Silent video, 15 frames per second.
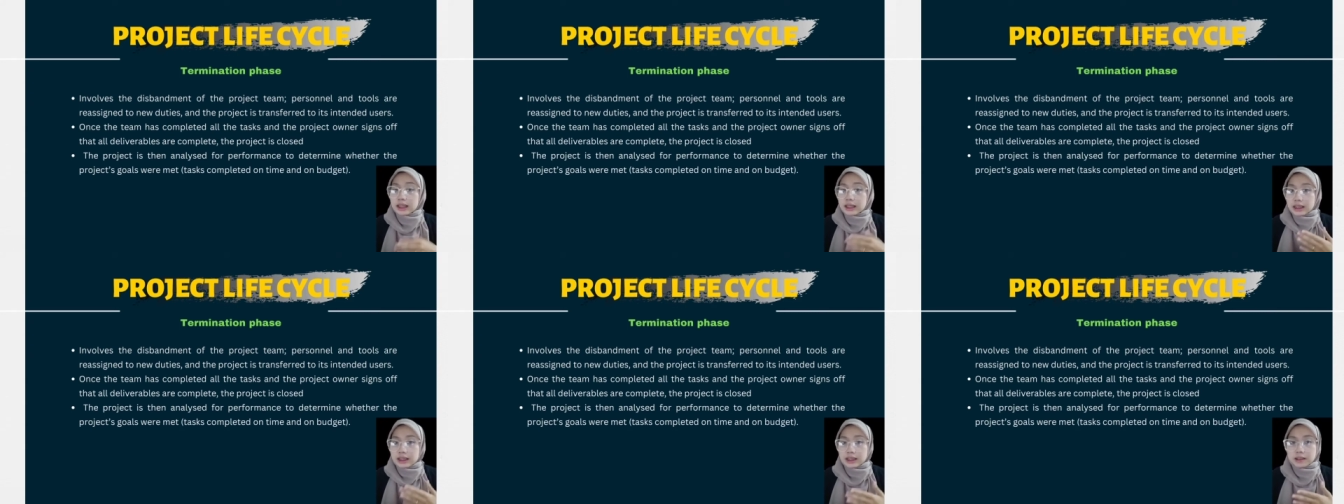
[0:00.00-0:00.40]

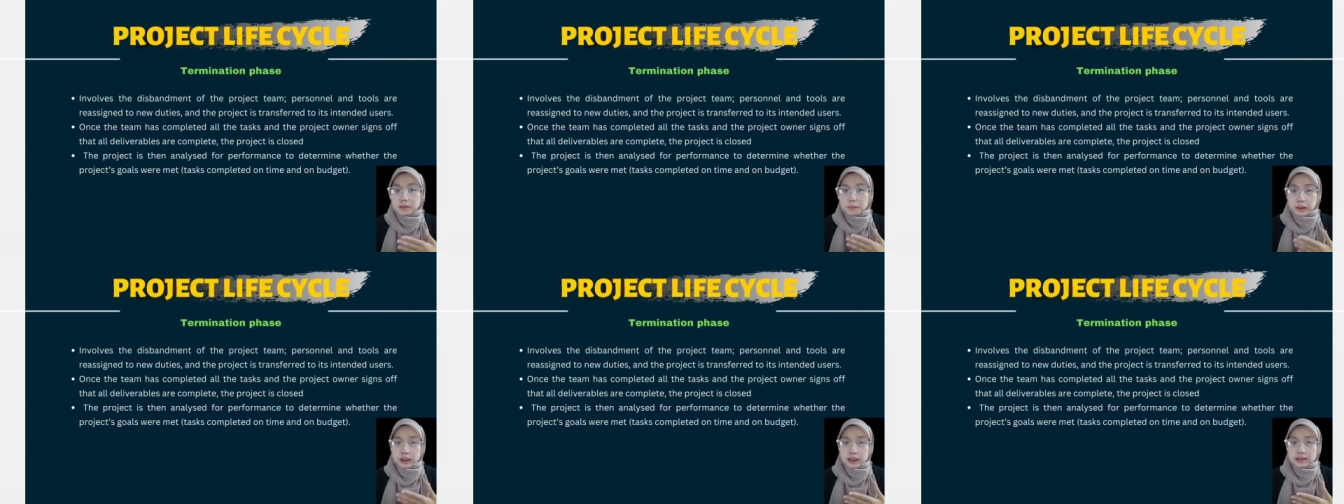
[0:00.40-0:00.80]
This
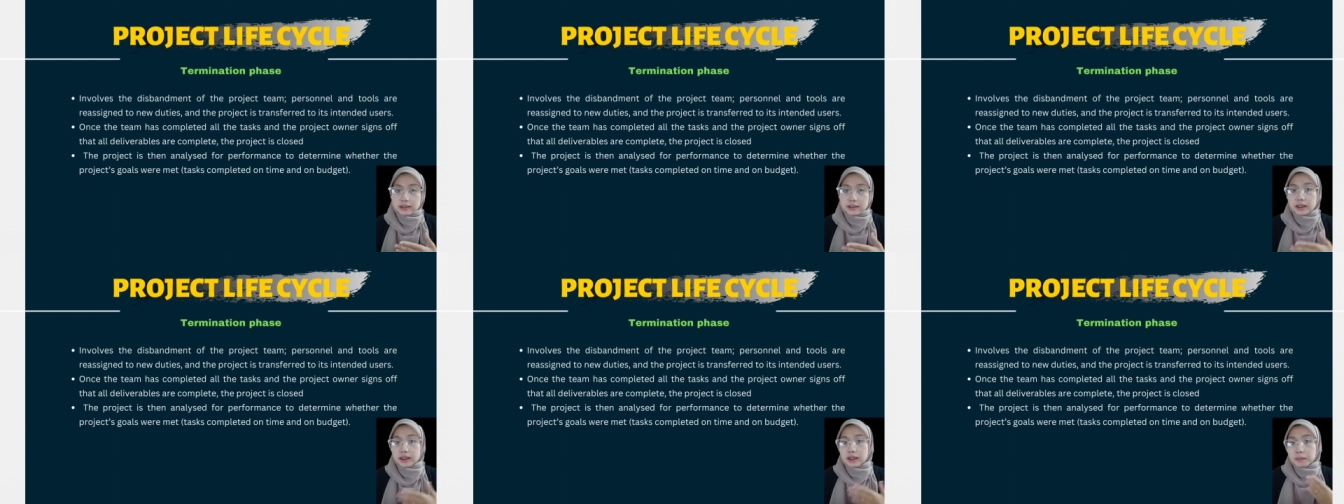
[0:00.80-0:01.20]

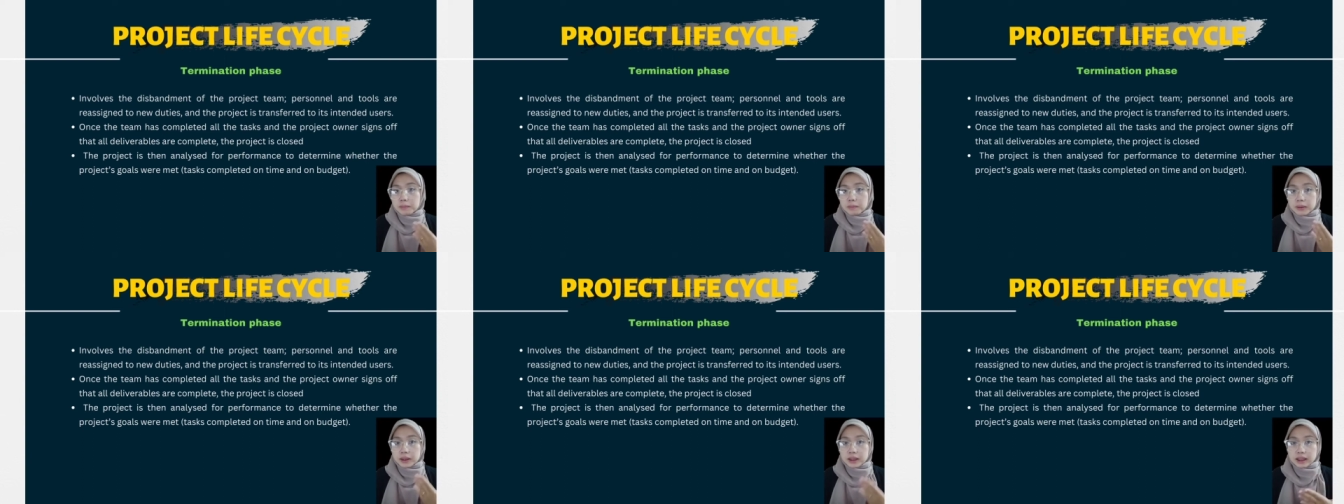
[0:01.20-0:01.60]
phase
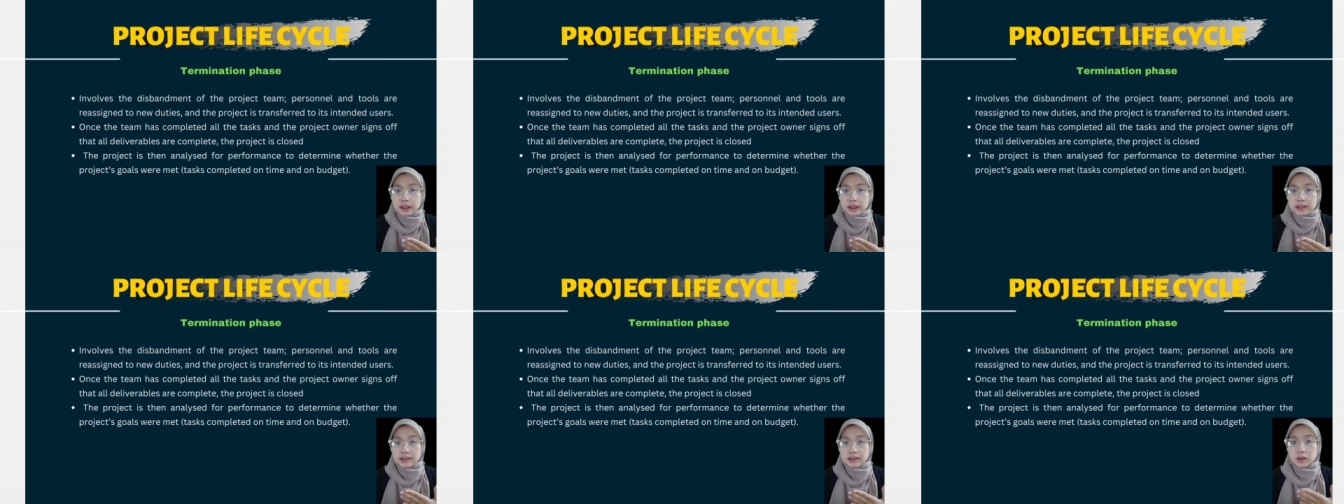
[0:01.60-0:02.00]

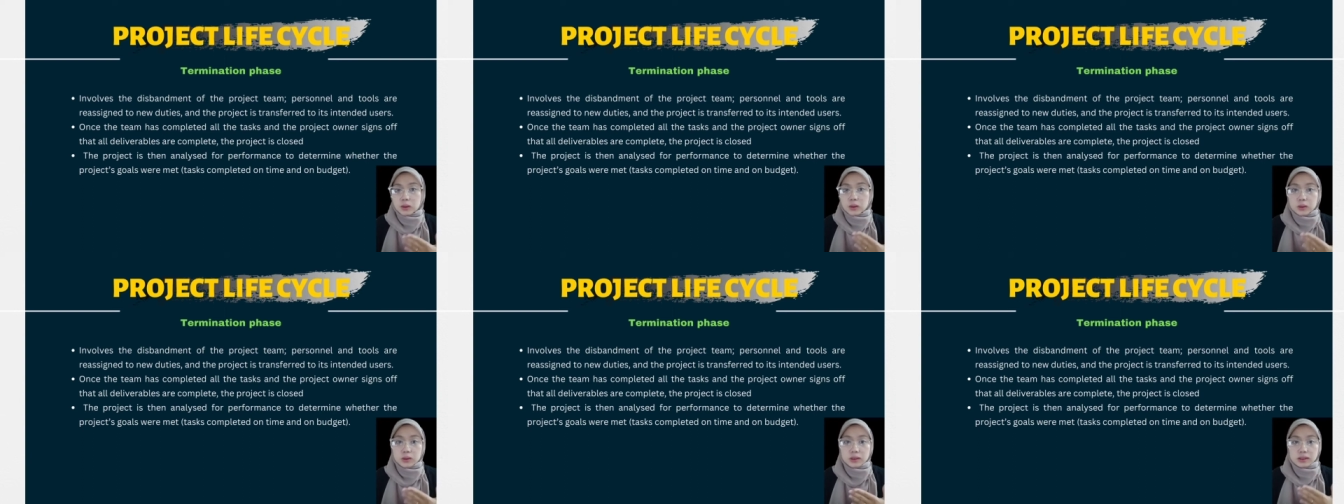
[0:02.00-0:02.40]
begins
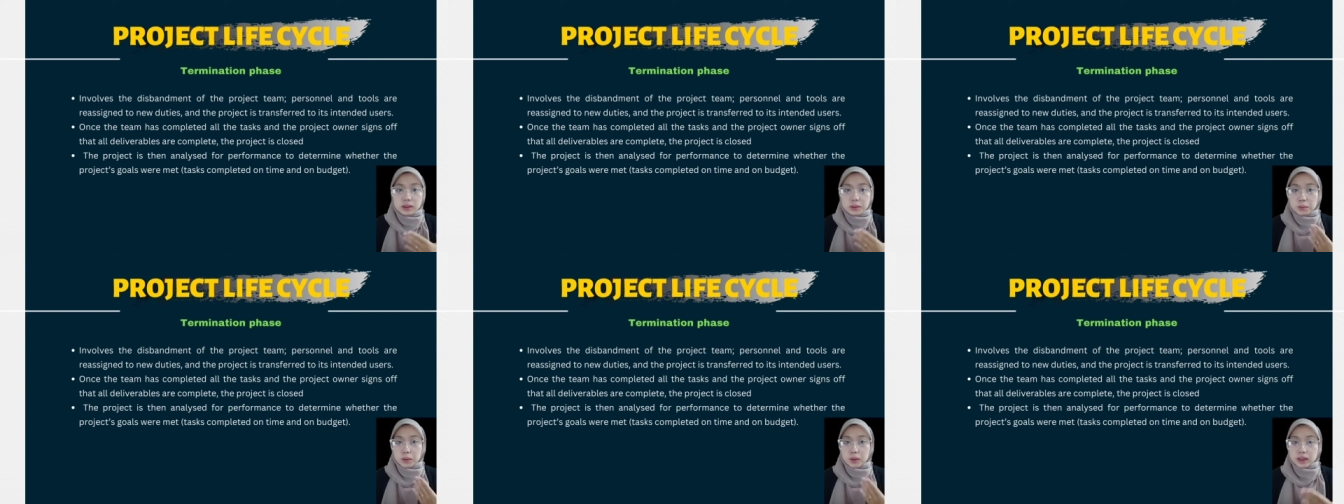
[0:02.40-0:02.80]
once the
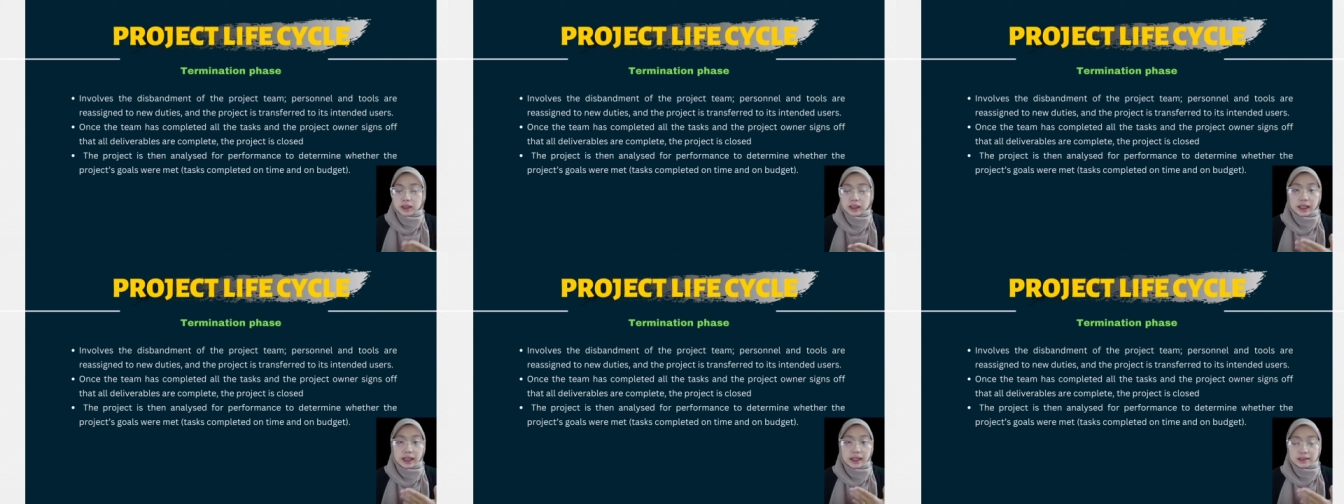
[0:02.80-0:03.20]

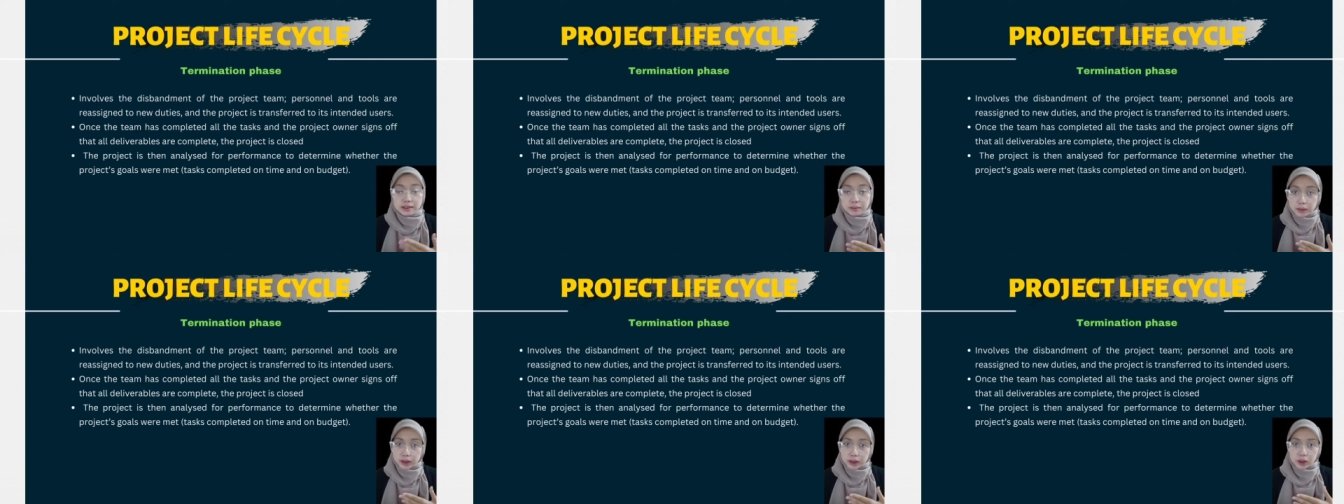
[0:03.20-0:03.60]
project has
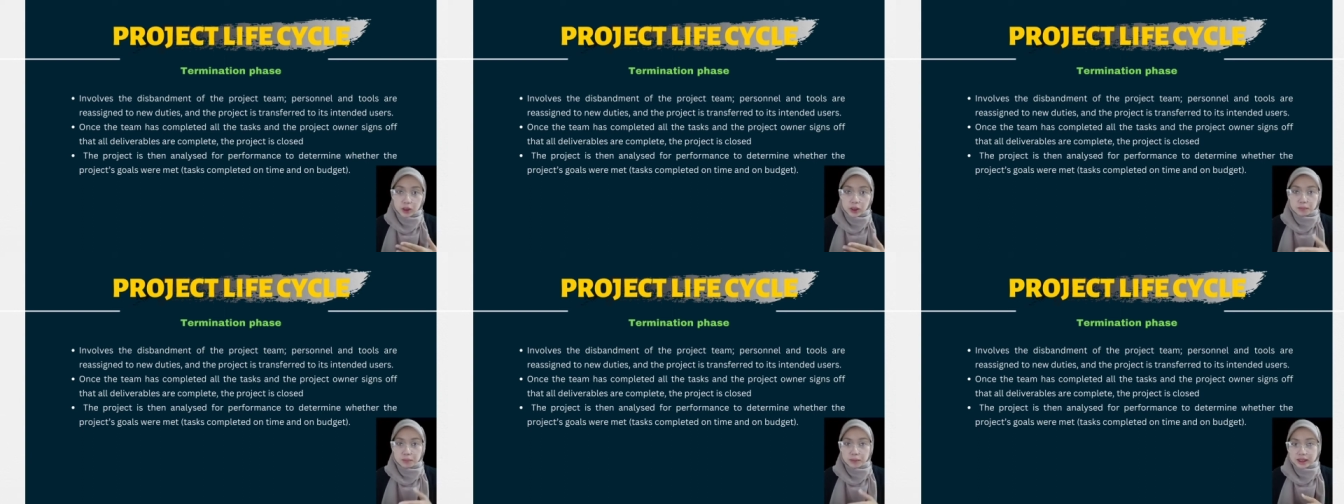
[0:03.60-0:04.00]
been
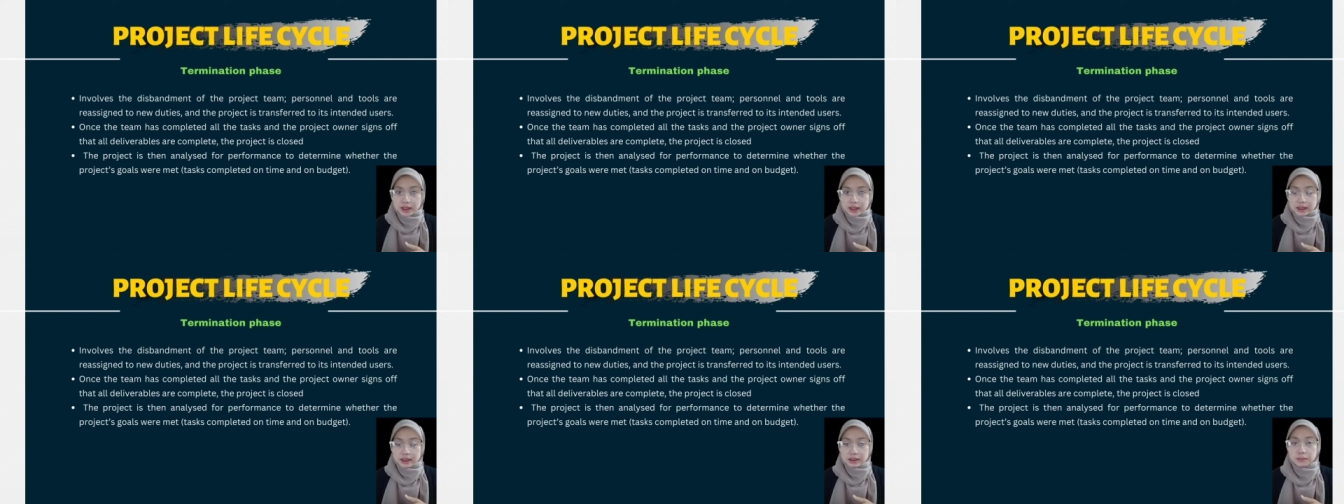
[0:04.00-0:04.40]

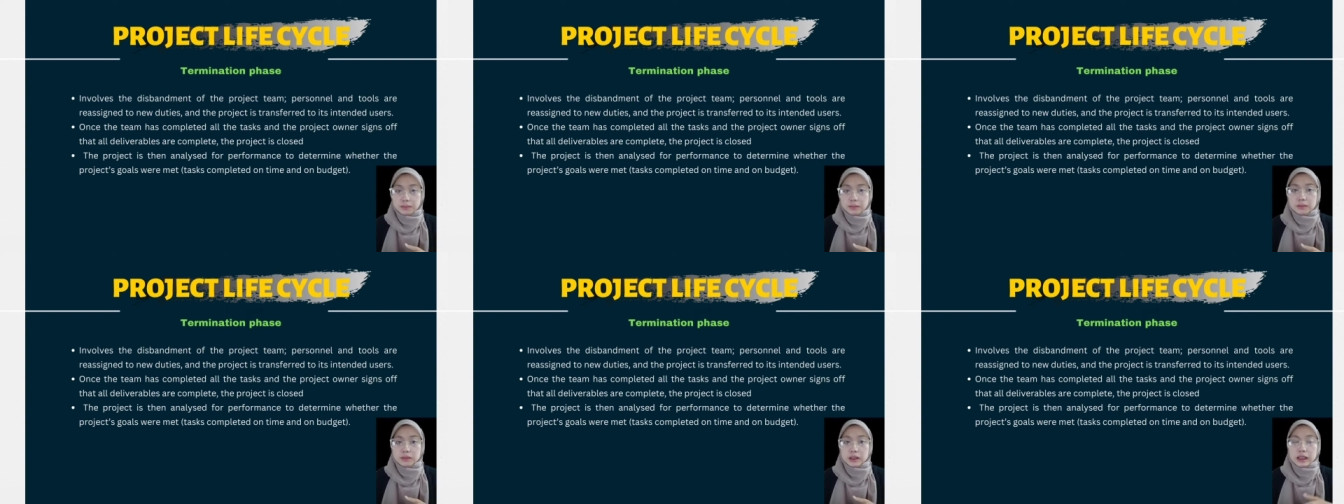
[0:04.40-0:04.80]
completed.
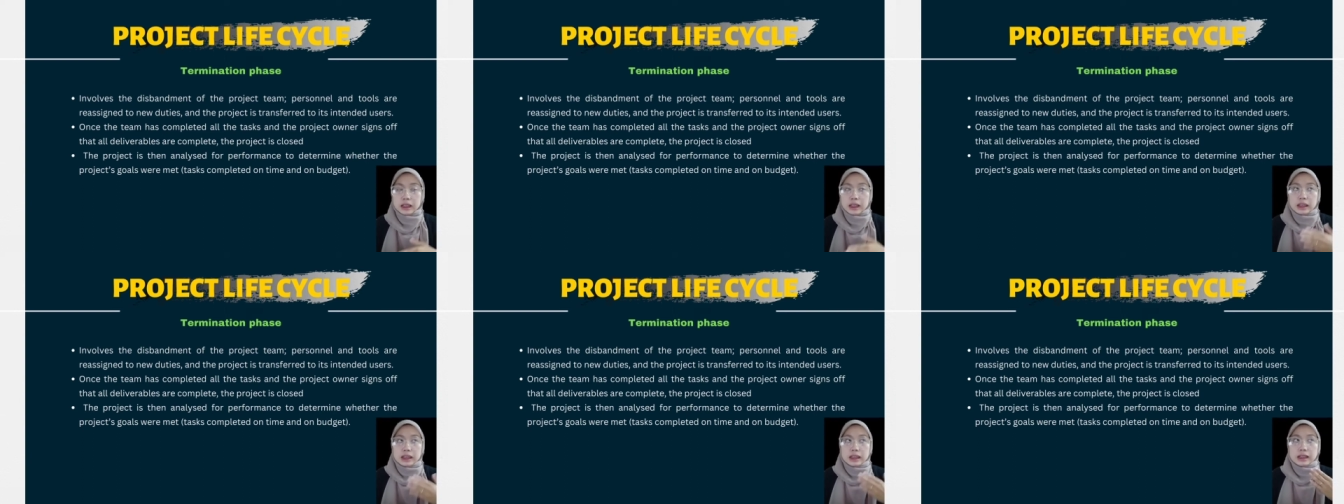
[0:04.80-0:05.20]

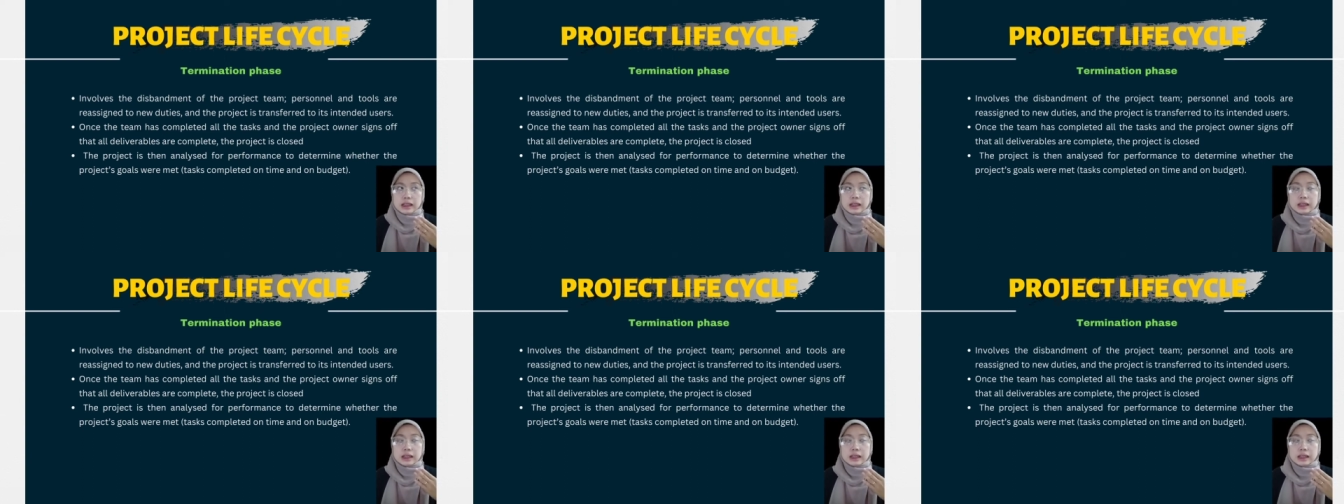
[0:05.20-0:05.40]
The